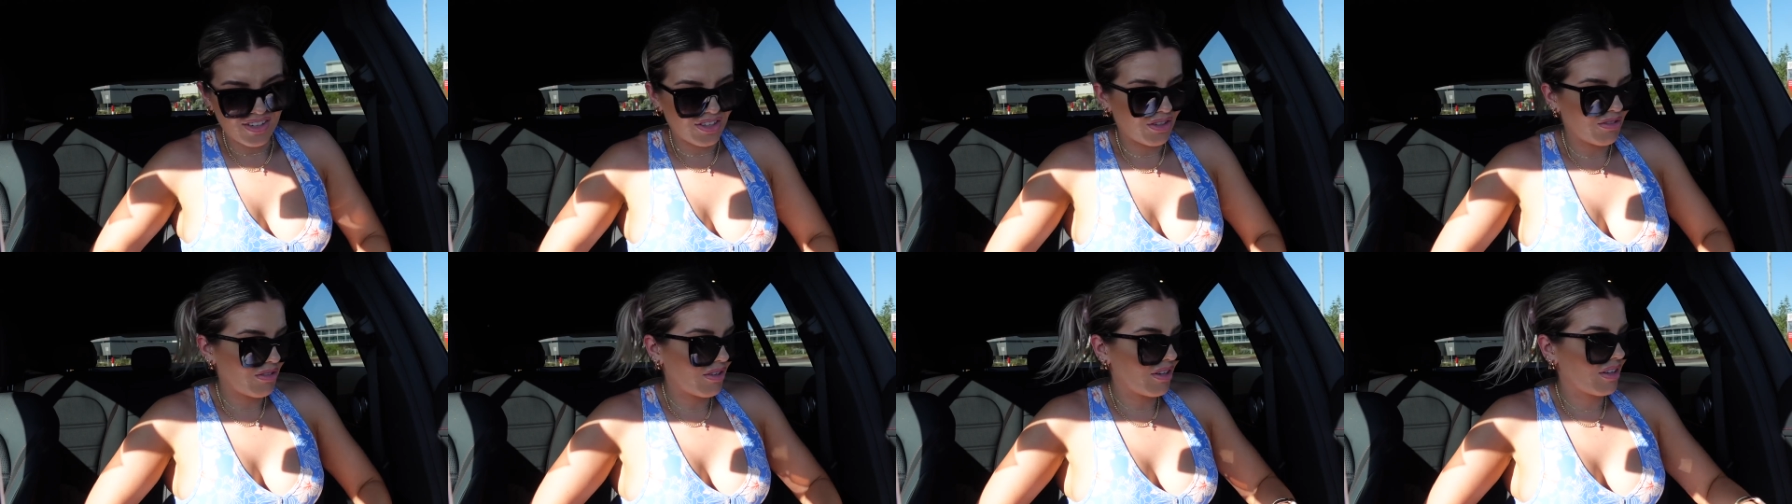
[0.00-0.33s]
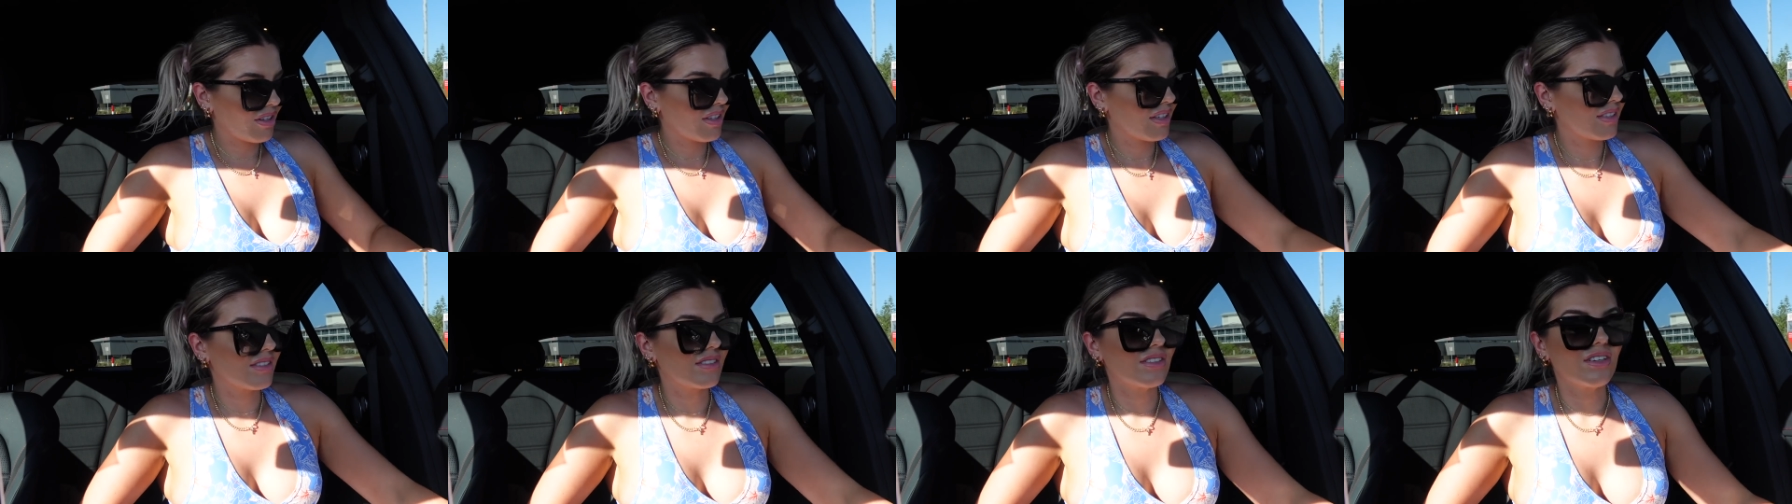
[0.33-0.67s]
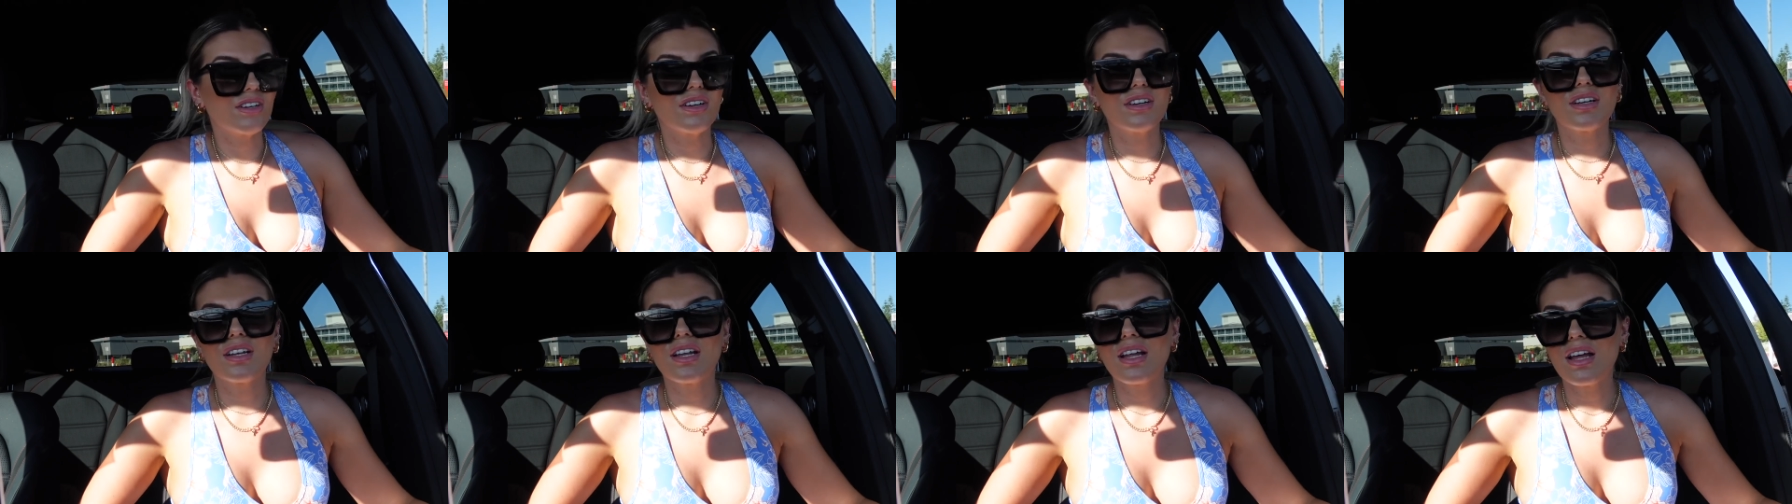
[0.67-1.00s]
gonna work? It's
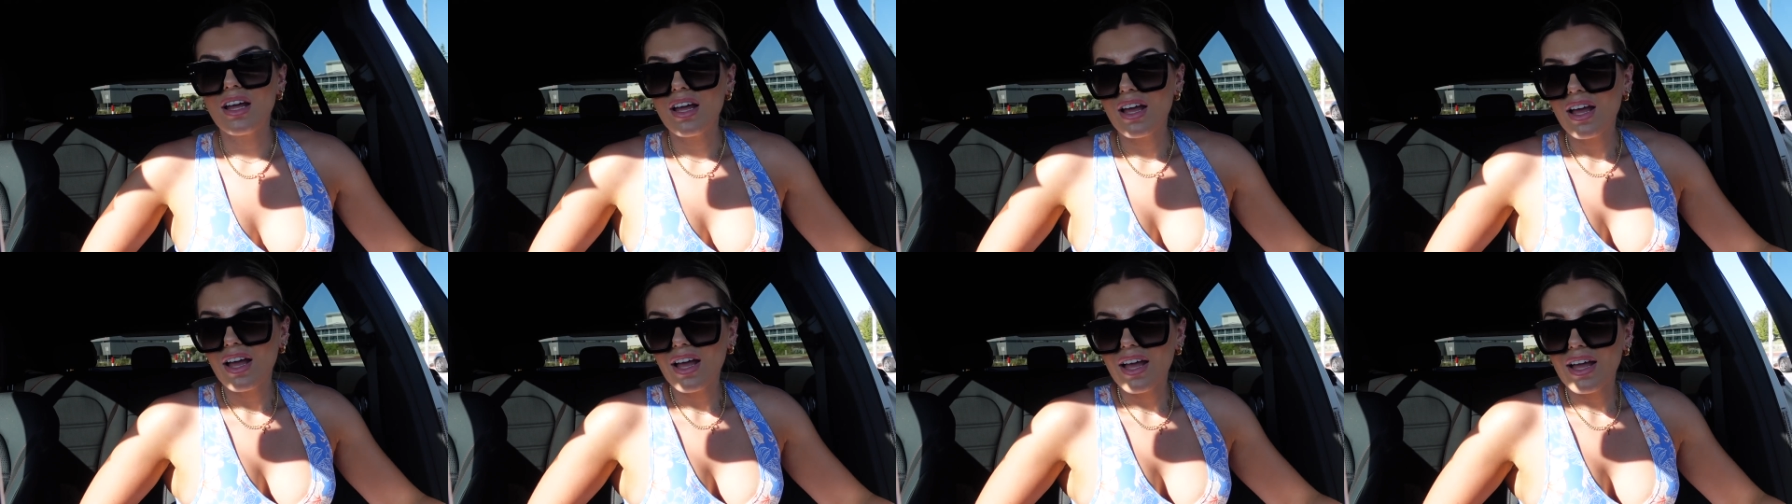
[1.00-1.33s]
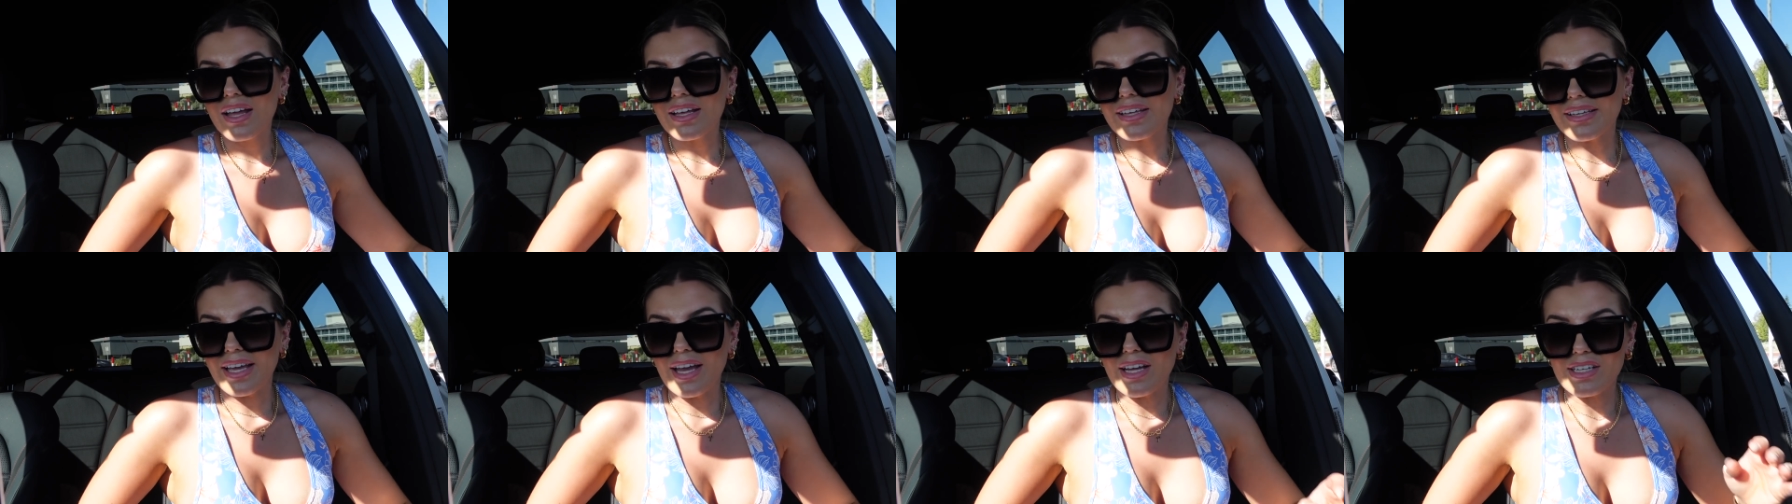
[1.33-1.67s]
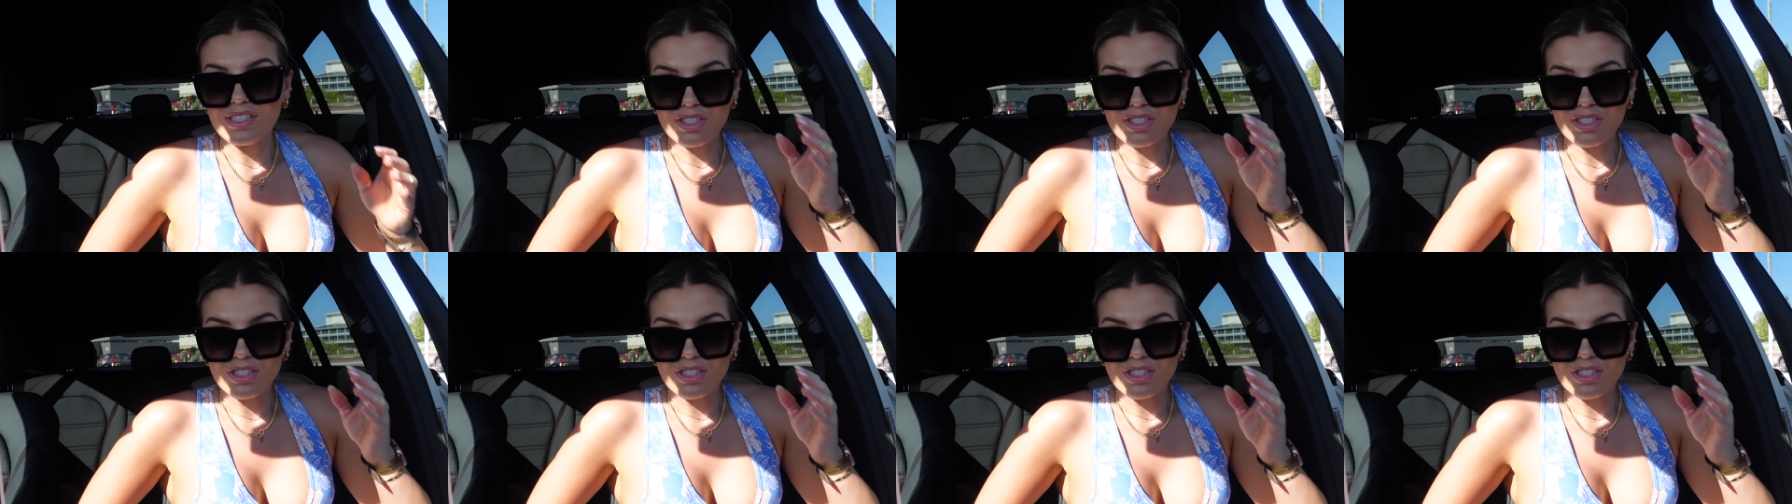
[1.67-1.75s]
not. Yeah,